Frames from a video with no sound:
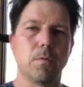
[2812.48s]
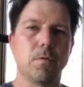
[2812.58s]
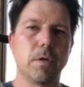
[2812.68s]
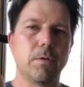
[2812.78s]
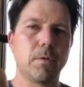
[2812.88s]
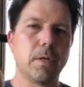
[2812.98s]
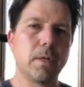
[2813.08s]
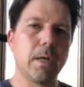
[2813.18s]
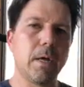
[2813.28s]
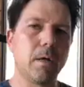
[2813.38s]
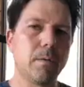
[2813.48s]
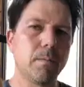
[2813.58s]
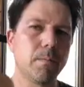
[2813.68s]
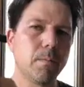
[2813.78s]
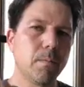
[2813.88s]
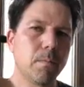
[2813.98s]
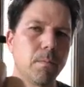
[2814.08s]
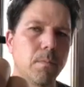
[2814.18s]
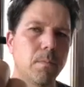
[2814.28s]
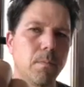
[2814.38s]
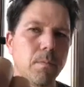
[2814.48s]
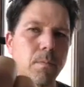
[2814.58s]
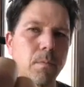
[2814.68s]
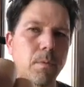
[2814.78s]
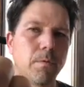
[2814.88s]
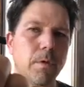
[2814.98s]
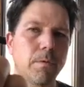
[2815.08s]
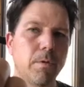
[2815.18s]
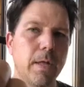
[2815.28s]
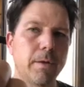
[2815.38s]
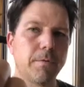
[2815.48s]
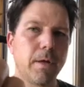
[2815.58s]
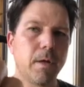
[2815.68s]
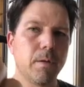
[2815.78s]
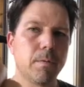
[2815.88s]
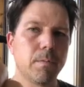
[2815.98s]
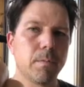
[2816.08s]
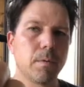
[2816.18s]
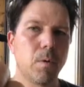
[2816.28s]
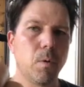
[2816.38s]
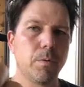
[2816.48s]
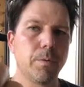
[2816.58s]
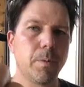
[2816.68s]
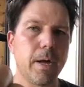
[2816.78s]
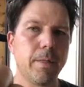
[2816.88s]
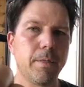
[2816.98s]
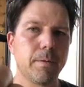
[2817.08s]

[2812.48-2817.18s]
Gentle inhale, gentle exhale, hold the breath.